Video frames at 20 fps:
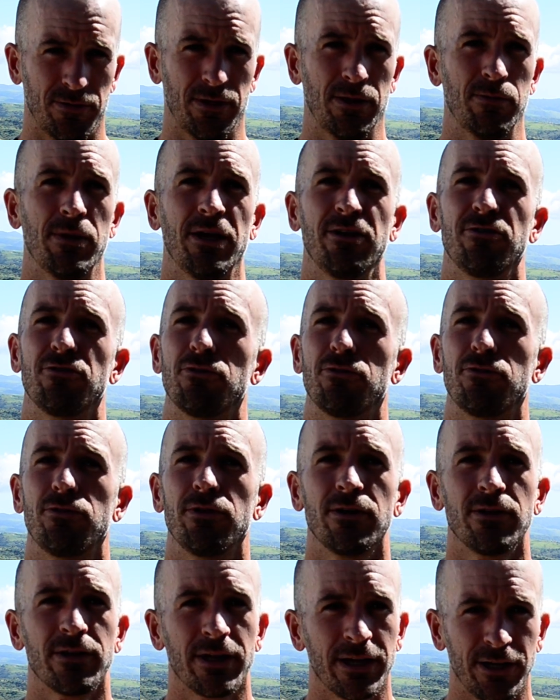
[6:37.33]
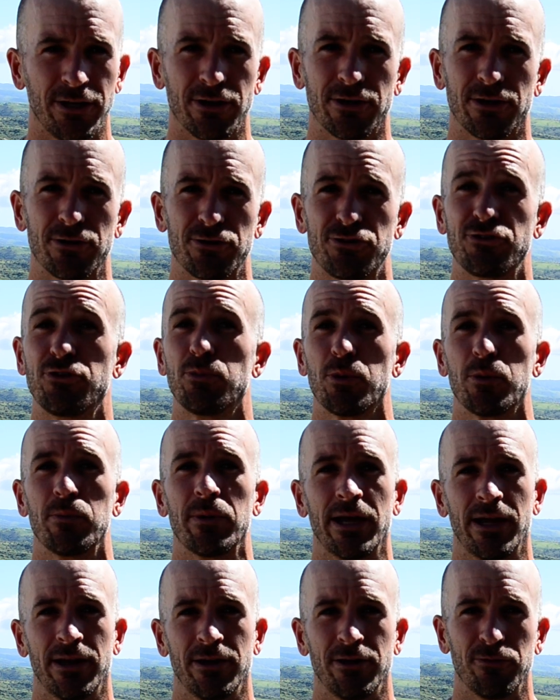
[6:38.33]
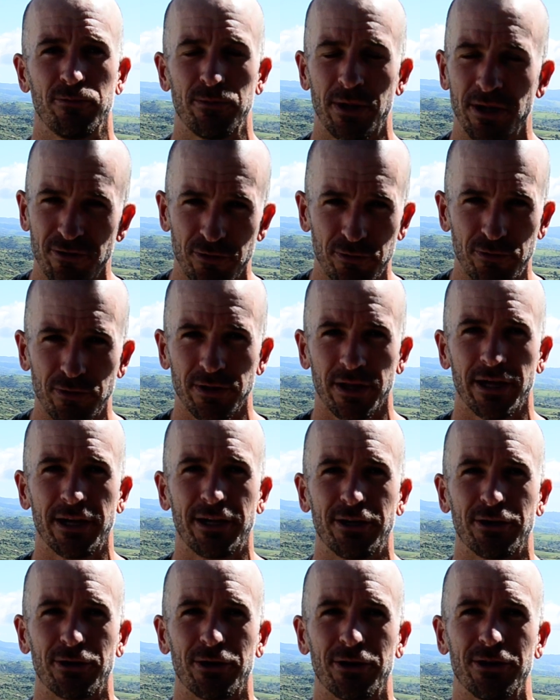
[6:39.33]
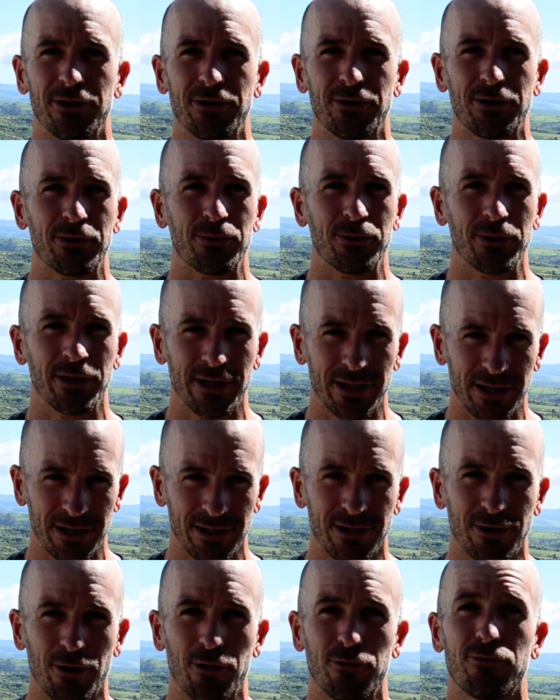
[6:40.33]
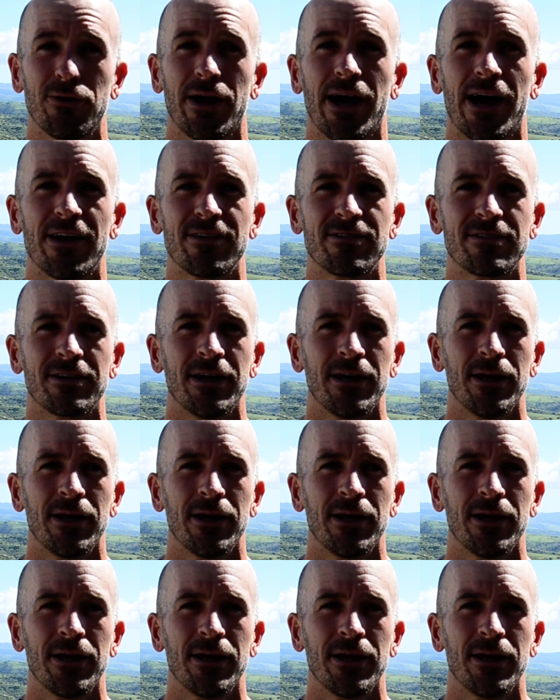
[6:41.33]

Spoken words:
It makes you feel like you're Superman. It makes you feel like you can really go fast.